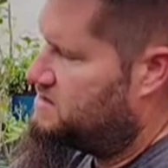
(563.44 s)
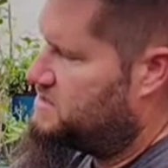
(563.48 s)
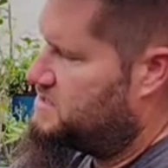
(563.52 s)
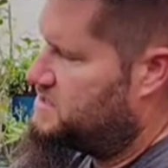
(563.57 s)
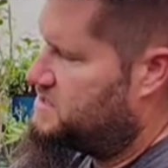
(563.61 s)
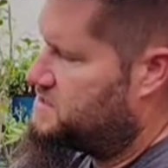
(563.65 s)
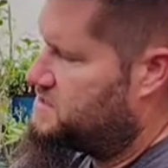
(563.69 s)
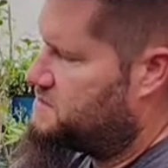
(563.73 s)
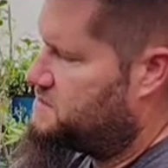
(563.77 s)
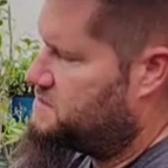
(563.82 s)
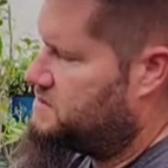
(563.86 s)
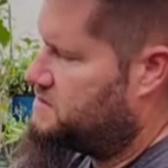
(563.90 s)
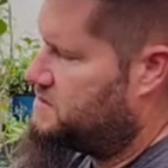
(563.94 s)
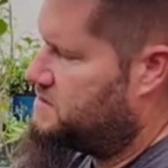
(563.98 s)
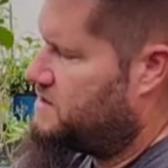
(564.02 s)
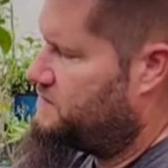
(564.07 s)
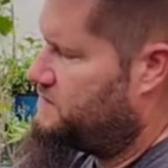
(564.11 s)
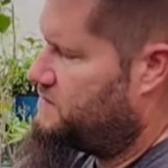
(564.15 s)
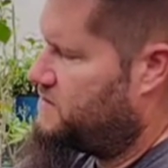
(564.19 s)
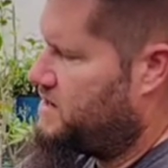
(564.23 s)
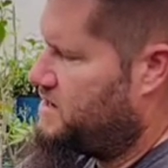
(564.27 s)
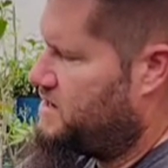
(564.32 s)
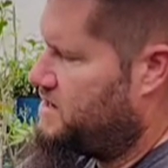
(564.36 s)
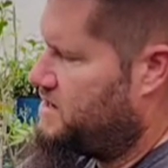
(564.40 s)
this root
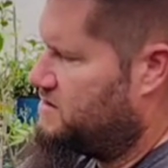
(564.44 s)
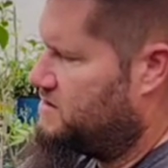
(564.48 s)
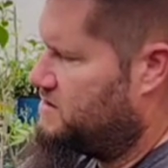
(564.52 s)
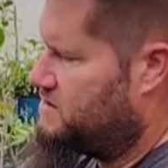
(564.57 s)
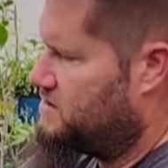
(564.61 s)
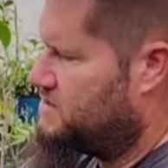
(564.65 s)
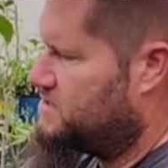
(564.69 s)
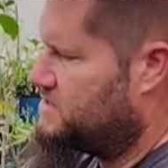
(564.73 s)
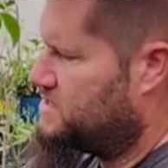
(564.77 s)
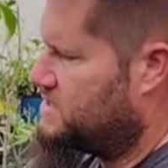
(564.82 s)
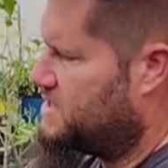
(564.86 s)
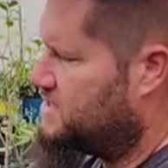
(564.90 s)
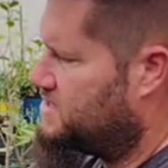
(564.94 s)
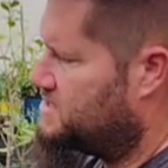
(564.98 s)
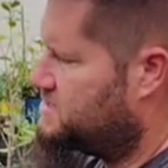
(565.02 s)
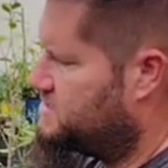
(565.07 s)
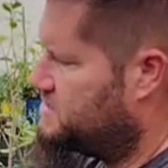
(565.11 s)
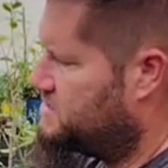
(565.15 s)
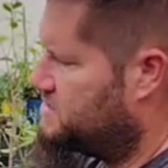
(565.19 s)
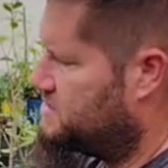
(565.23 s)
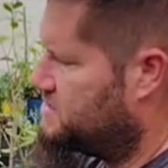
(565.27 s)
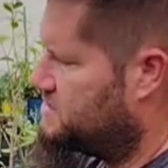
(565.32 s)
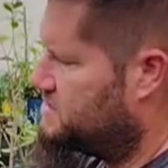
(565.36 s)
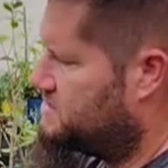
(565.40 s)
off right here, because that's
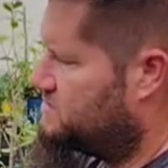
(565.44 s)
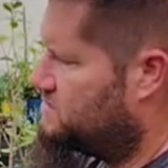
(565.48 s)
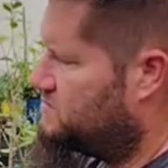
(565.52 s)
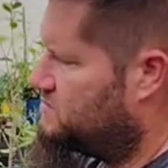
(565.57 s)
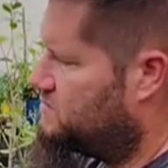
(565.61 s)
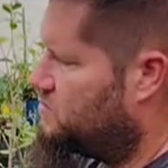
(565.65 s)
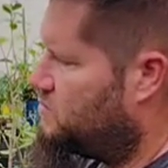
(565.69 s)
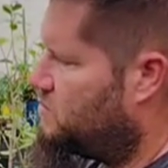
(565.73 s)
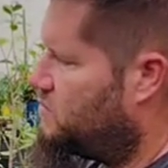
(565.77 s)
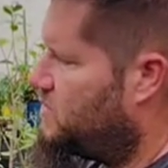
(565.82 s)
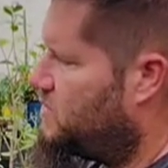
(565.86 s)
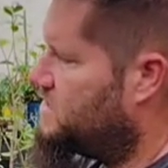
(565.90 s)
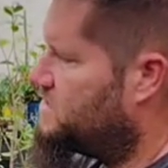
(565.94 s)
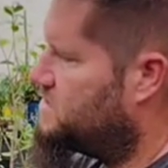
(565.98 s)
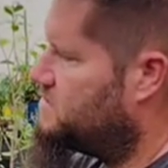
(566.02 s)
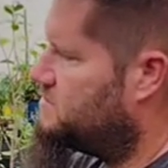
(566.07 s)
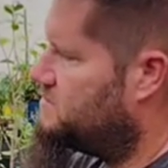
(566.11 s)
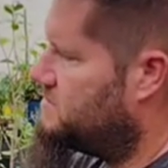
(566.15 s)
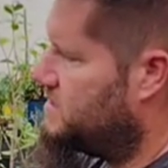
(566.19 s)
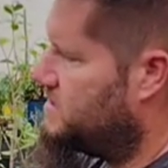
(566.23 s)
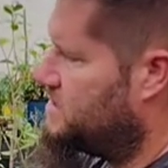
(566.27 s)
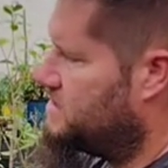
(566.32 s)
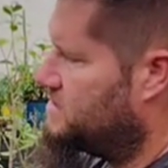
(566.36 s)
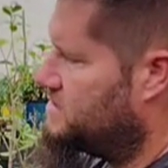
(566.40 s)
just way too
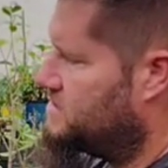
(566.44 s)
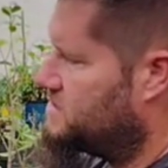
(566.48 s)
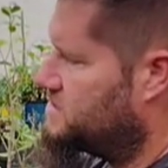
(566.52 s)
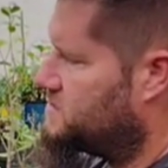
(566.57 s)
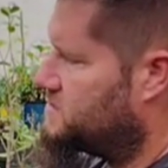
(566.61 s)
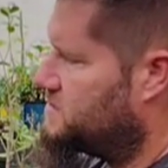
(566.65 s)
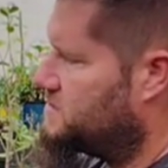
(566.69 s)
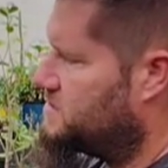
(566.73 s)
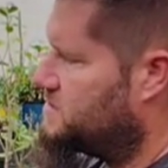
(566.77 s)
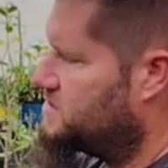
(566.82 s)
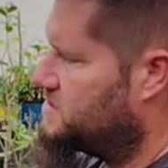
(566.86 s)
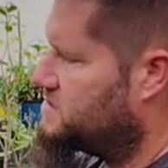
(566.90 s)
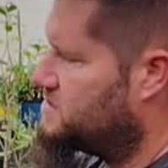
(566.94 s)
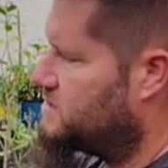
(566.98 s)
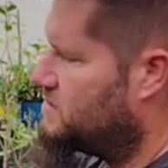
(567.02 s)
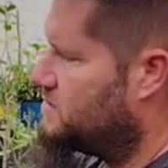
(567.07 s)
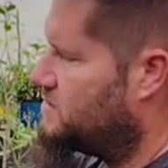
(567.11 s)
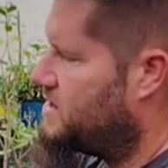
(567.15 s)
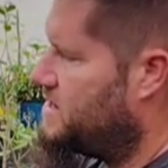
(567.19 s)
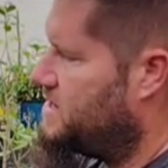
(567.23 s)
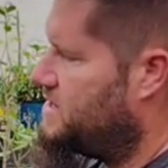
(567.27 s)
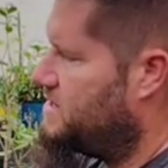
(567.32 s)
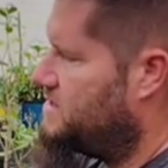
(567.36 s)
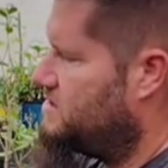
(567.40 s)
big. This one looks all
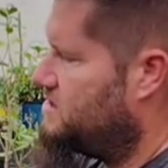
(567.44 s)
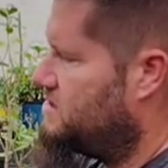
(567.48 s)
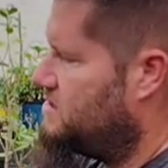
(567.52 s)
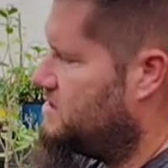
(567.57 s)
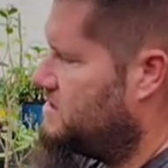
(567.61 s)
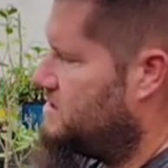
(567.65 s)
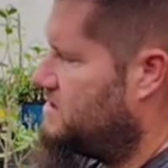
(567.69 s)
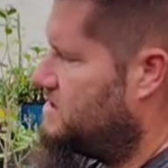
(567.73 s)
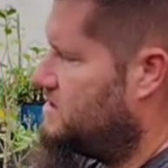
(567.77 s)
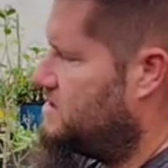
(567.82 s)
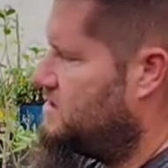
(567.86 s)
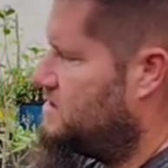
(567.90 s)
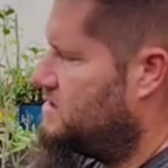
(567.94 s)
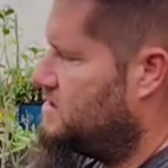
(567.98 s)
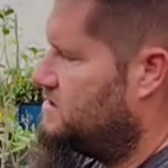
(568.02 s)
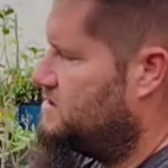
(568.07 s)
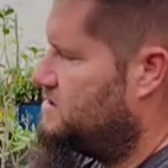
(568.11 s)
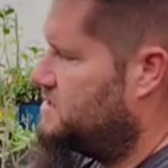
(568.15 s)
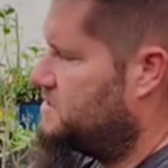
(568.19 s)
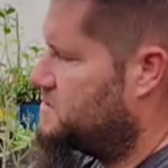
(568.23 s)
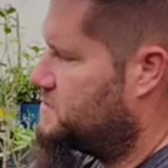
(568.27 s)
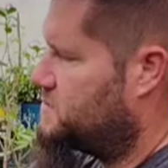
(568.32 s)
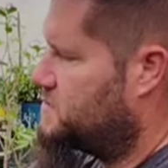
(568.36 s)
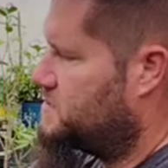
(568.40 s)
right.
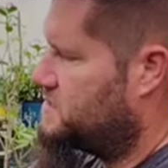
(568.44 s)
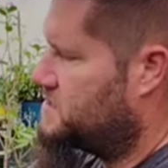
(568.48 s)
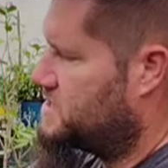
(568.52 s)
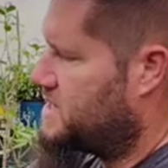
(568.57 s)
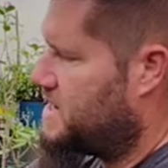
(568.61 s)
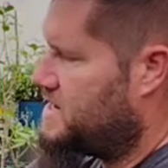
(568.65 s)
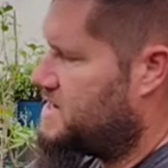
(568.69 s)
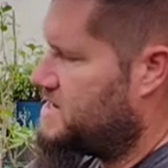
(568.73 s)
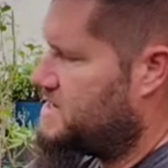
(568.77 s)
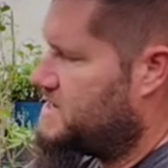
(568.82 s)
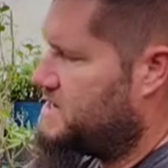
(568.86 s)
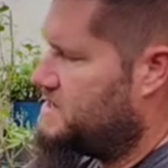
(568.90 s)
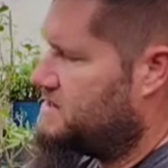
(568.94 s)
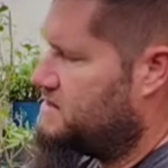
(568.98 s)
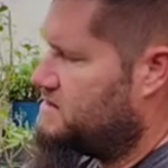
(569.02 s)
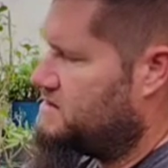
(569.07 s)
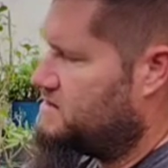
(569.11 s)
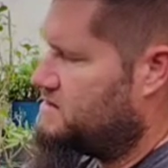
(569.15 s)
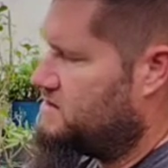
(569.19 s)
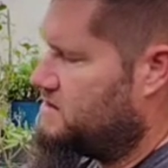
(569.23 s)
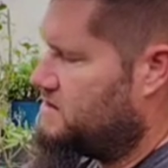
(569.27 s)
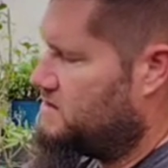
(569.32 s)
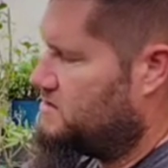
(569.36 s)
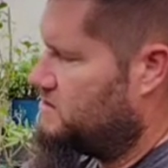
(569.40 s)
This one's kind of
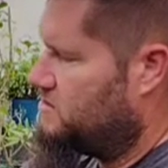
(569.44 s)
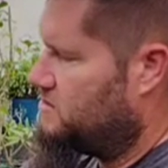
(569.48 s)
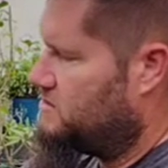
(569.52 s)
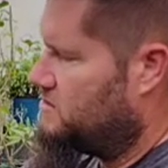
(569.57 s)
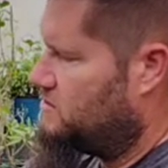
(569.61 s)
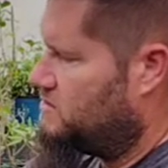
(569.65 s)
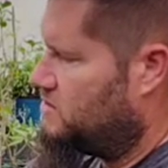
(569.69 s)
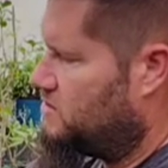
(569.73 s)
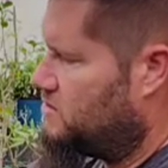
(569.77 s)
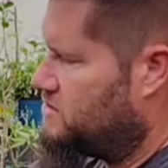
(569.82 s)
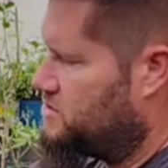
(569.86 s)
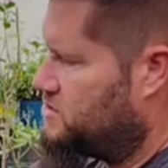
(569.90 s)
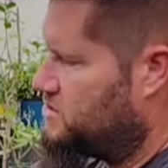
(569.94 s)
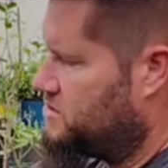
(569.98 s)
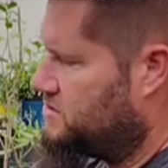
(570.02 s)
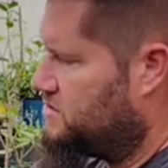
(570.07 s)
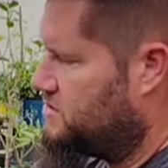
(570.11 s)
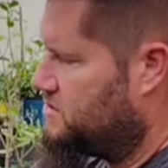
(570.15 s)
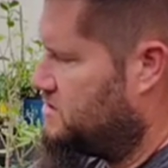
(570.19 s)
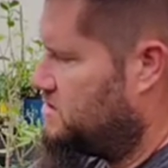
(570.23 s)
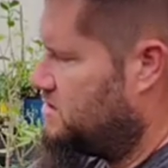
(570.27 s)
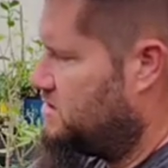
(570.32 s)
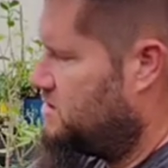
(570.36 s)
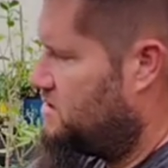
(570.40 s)
getting a little
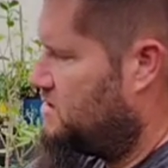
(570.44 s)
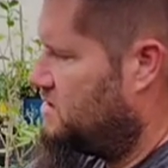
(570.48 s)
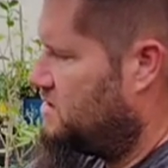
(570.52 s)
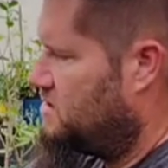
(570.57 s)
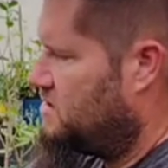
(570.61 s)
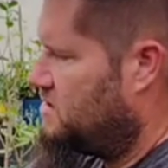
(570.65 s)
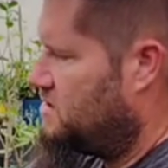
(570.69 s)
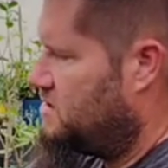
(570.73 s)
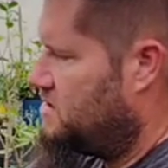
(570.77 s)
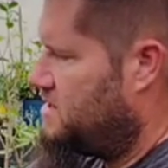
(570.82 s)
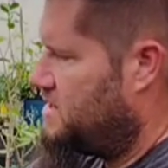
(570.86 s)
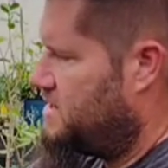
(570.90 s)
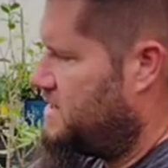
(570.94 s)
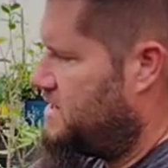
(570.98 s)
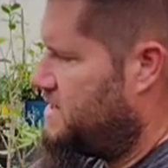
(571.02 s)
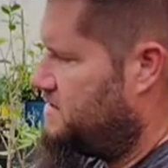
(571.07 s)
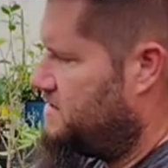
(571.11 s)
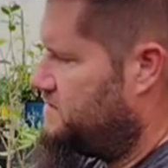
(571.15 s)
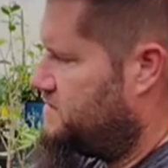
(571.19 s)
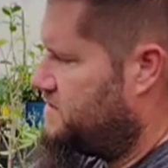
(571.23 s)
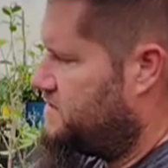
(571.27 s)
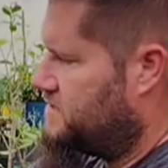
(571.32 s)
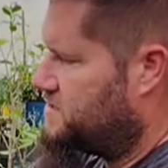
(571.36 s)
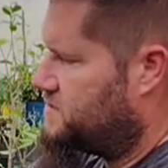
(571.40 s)
larger,
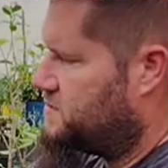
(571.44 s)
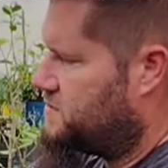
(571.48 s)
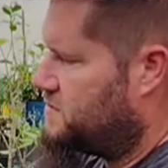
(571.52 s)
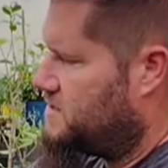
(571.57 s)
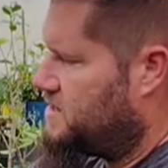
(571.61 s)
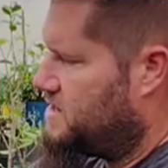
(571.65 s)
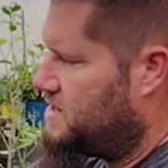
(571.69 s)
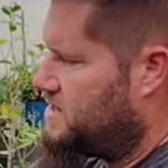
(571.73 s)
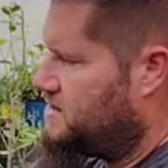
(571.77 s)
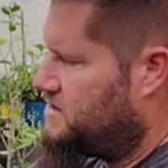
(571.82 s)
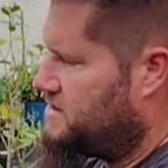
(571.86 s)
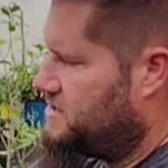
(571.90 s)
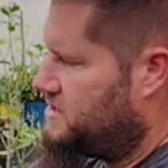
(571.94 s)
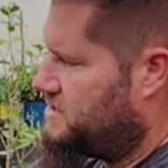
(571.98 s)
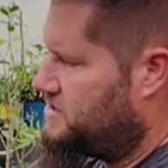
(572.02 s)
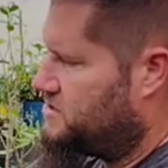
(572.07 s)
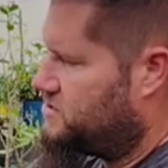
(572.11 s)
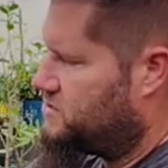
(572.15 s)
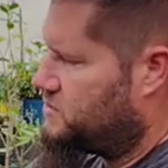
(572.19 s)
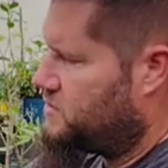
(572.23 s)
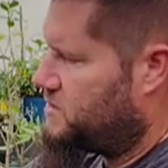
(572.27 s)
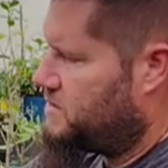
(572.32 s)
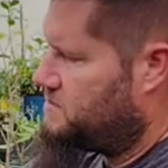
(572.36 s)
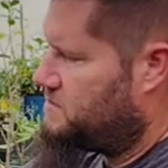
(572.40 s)
and this one I already
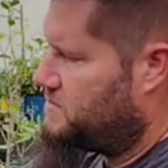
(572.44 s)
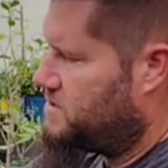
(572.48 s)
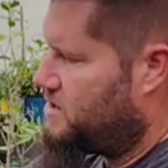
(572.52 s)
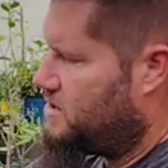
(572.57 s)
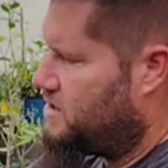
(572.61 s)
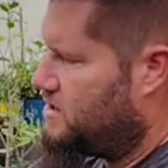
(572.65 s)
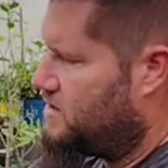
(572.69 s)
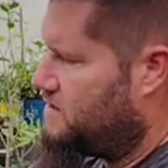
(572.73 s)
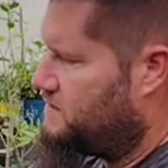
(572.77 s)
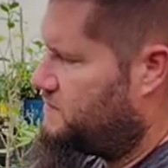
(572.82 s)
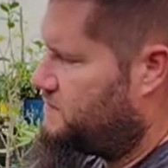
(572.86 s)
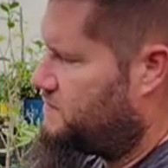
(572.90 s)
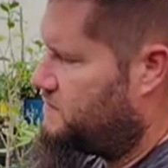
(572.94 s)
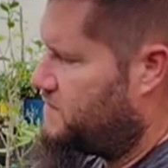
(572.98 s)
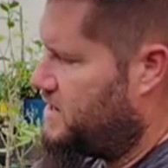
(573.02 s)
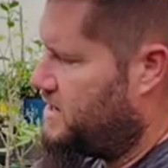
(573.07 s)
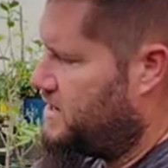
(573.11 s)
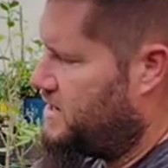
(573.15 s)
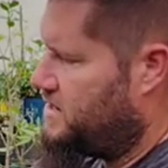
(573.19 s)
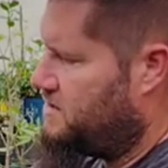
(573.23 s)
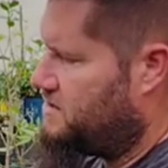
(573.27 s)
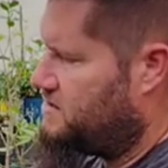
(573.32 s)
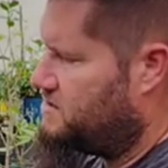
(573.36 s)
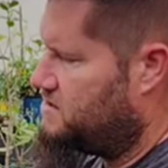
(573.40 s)
trimmed off
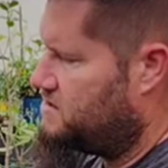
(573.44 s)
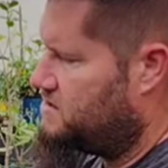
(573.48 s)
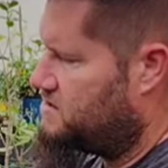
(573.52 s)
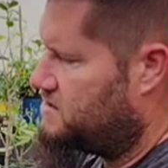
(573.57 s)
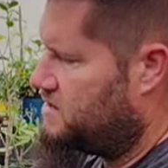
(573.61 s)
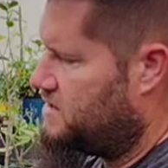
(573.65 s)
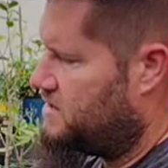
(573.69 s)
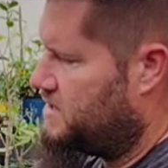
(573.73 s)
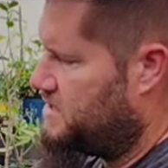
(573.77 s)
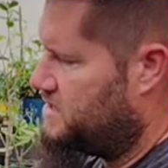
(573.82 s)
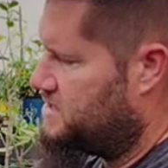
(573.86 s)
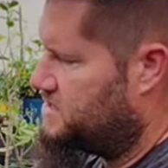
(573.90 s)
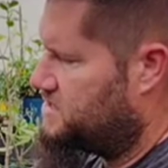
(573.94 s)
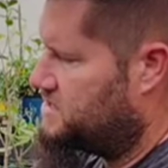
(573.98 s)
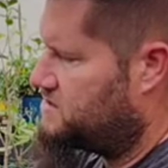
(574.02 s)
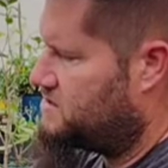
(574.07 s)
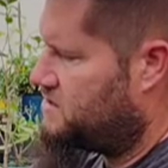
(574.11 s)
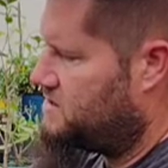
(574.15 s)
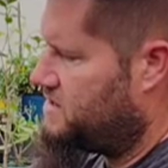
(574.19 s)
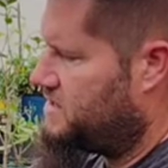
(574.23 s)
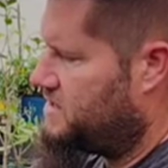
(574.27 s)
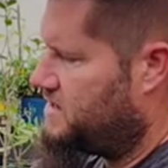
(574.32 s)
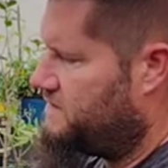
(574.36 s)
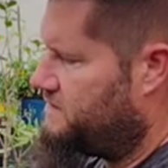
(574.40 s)
right here, and it's
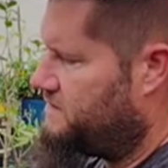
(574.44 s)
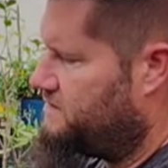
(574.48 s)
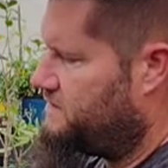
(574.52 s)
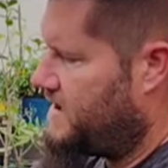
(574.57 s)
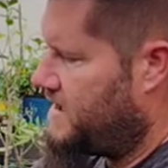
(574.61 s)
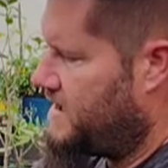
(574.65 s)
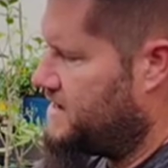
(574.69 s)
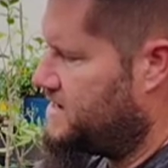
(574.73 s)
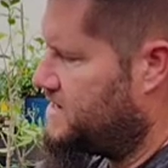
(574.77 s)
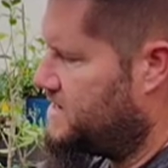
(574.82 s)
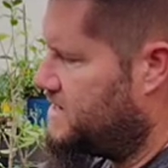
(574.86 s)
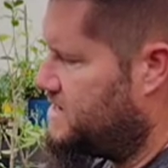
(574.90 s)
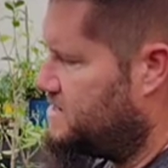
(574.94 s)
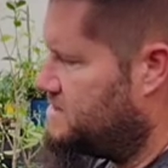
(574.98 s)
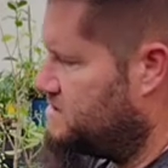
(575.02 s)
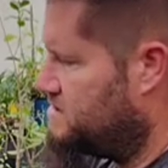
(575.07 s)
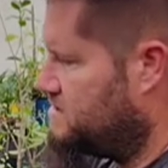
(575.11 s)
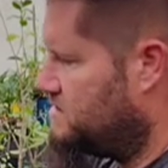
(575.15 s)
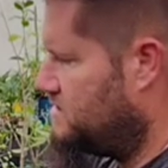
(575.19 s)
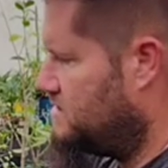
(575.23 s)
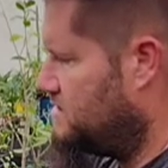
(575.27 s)
starting to get fat again.